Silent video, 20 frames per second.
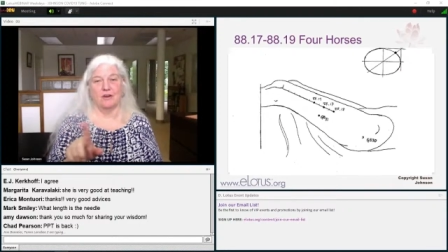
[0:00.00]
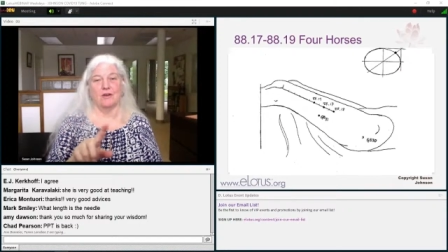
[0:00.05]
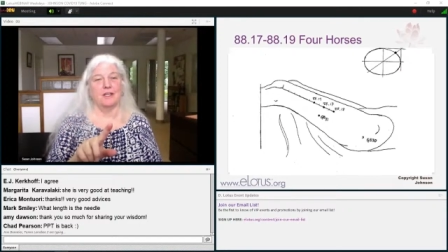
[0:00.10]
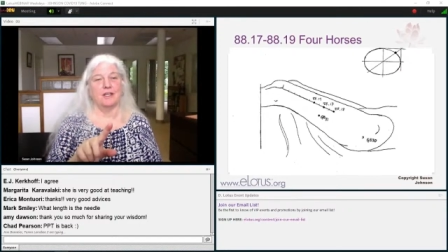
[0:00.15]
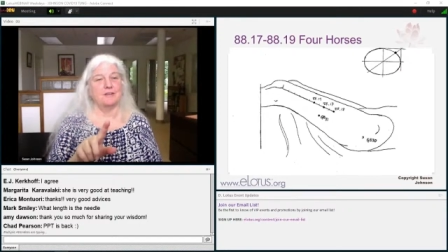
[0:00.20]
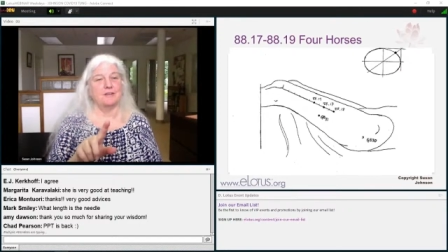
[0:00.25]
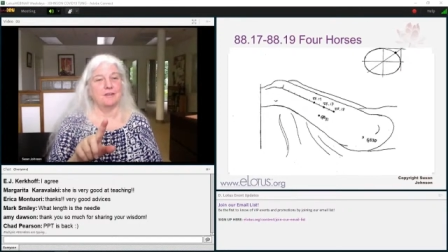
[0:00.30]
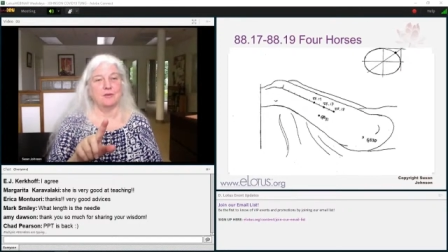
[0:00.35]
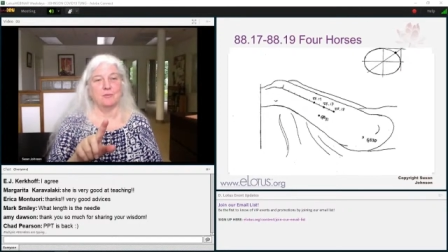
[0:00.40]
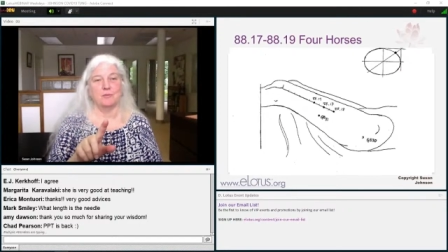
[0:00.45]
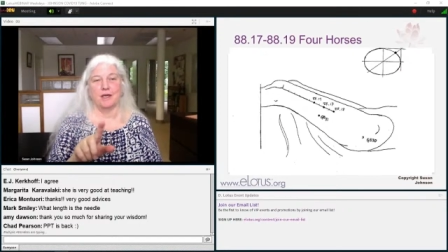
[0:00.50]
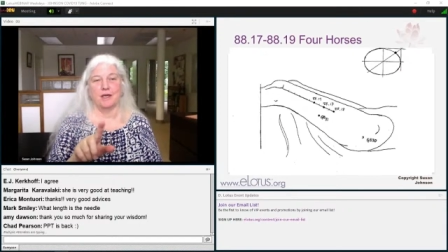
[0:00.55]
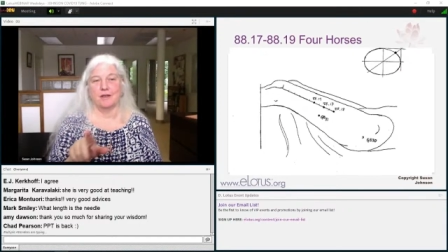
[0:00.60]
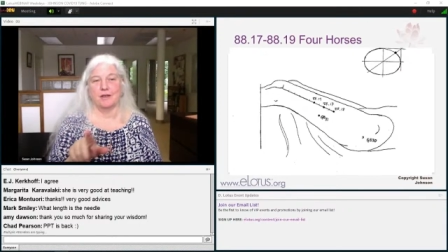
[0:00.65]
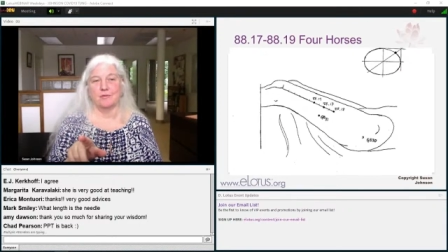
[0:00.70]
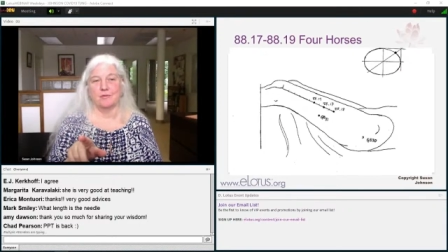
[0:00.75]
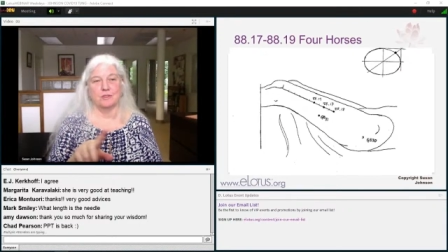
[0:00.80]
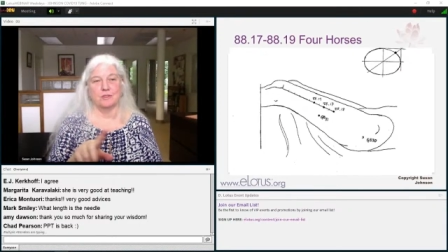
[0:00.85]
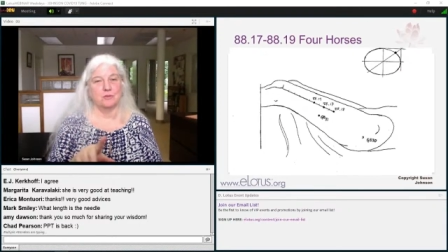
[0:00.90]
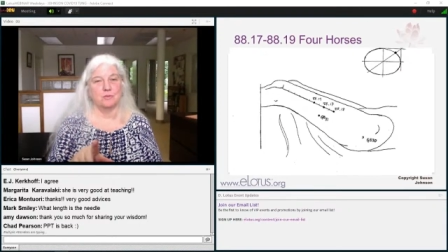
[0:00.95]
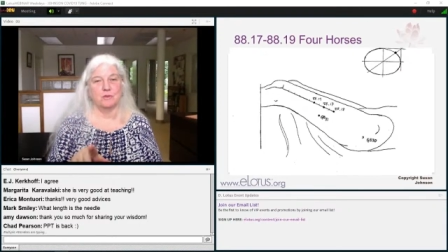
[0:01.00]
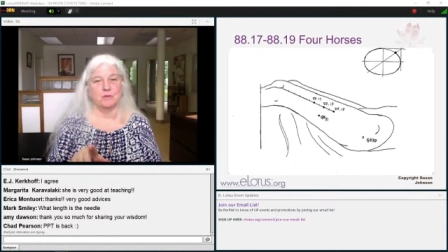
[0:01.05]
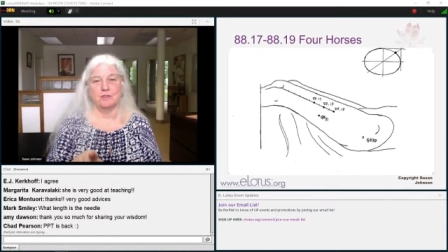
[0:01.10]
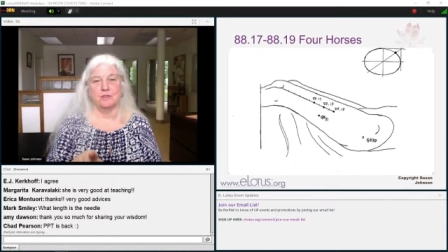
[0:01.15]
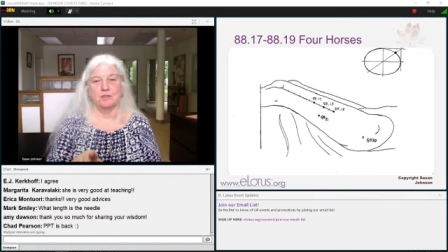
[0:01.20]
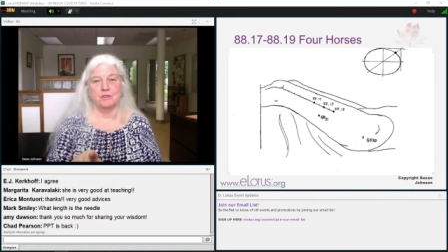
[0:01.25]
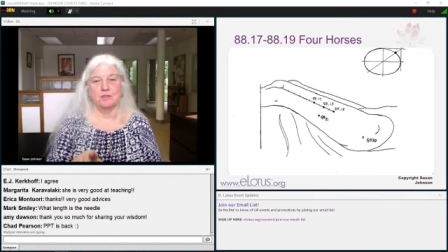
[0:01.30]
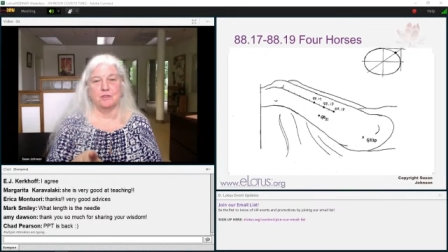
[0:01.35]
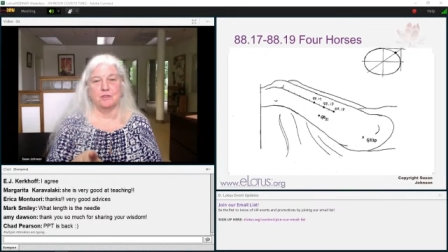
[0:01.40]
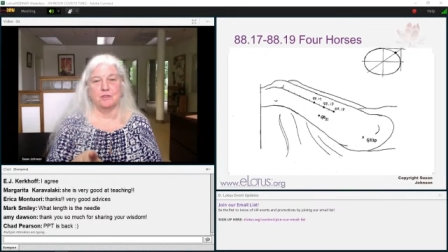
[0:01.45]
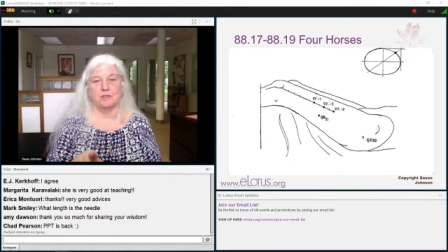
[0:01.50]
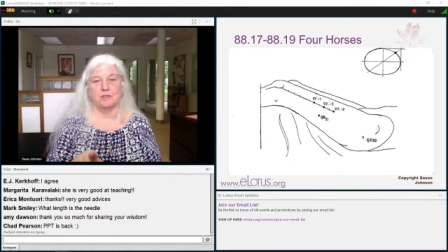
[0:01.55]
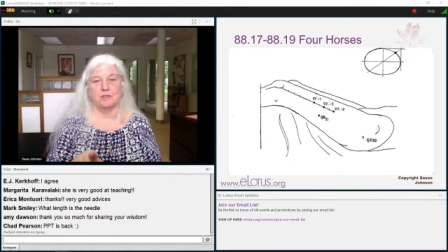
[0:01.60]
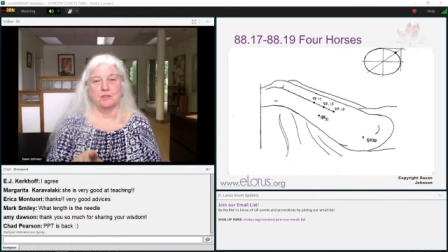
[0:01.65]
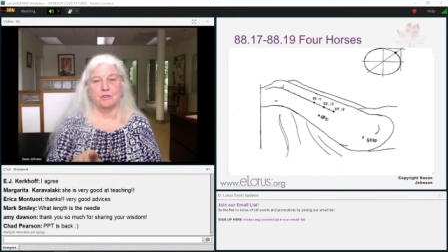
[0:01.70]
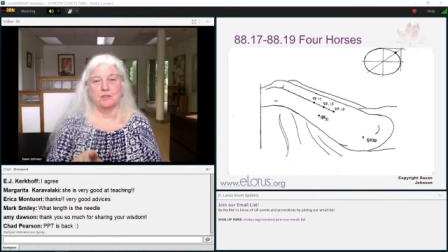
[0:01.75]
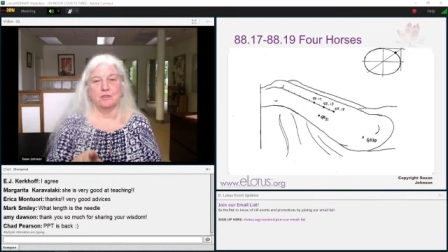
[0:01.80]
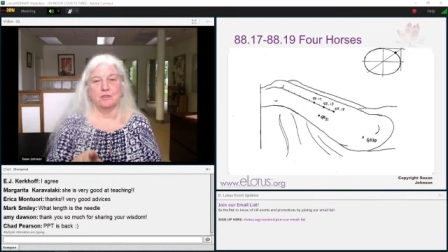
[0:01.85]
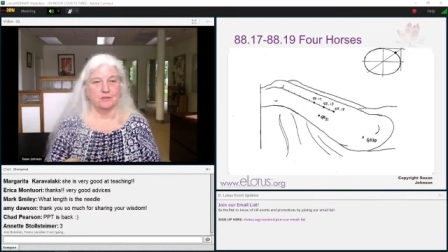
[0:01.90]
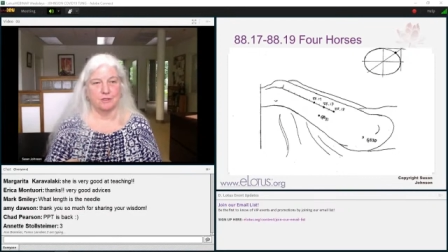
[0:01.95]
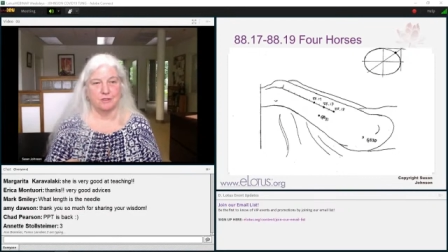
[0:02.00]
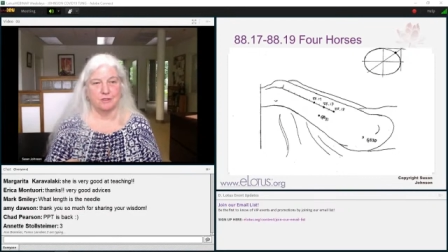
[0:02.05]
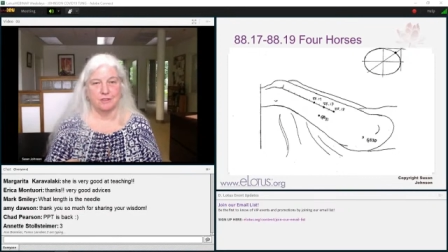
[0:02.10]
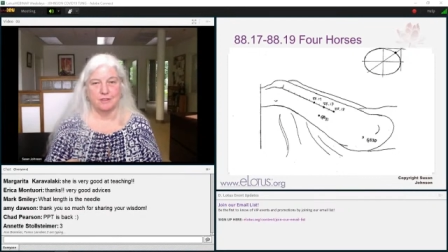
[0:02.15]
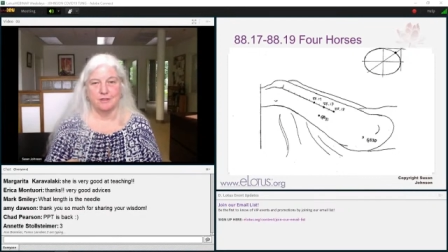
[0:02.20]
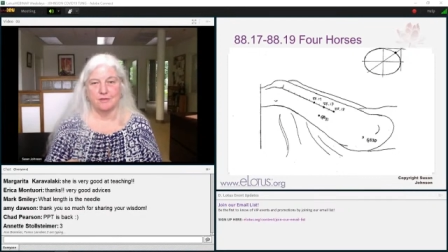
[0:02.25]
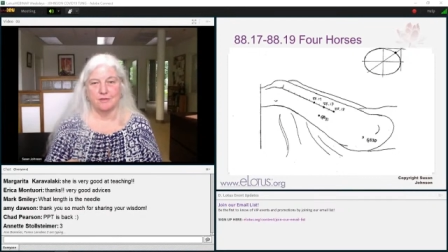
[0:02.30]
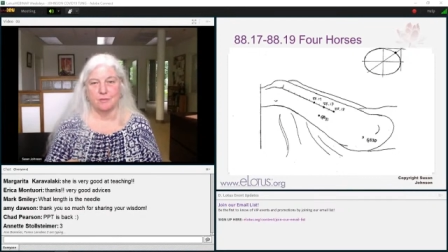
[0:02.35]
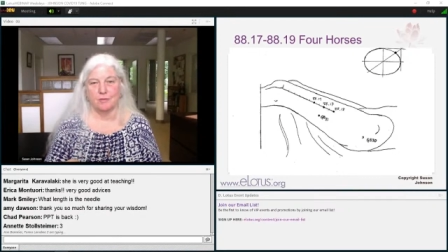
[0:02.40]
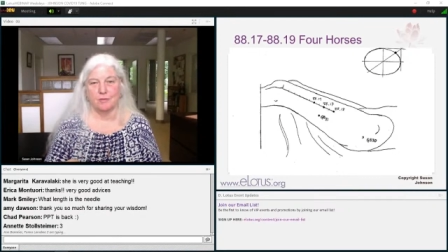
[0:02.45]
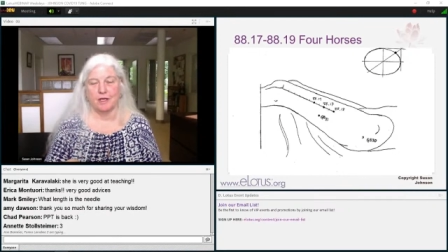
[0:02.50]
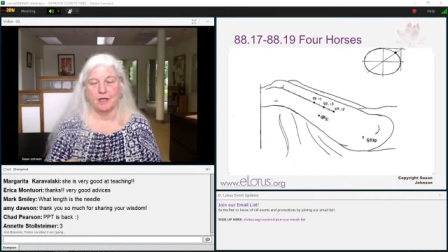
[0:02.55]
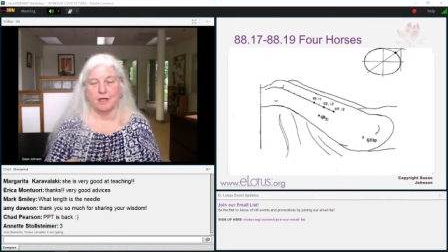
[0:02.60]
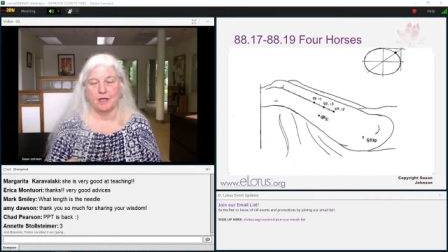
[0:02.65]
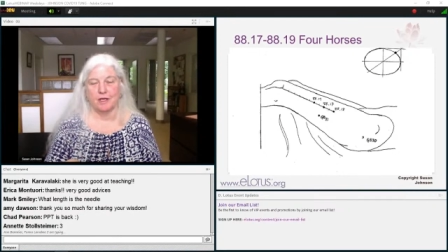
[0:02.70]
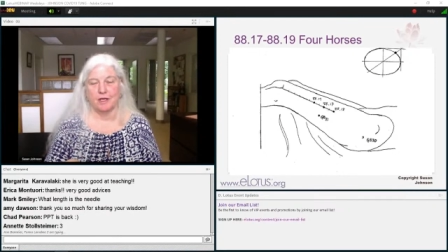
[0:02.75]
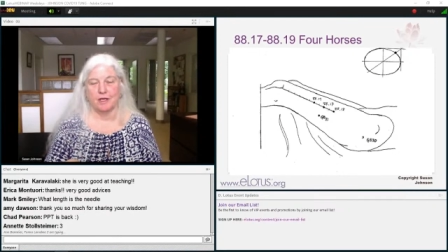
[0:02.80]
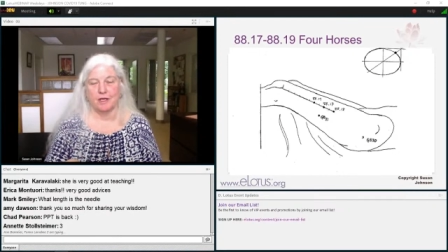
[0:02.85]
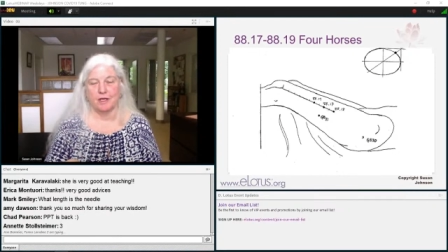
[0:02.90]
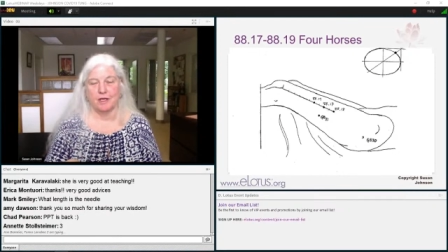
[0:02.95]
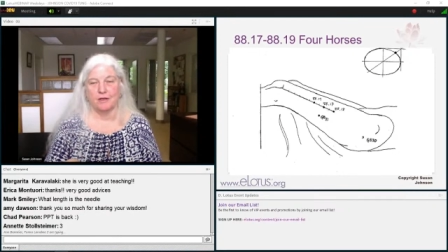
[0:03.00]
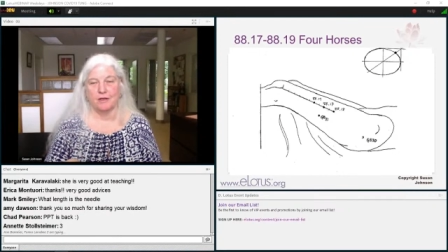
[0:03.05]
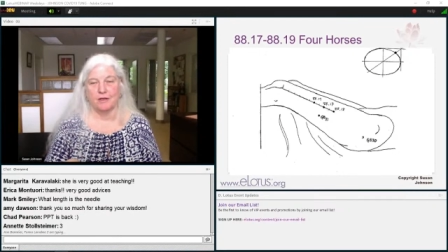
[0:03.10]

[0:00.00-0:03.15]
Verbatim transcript: It doesn't matter which one you do first. It really doesn't matter.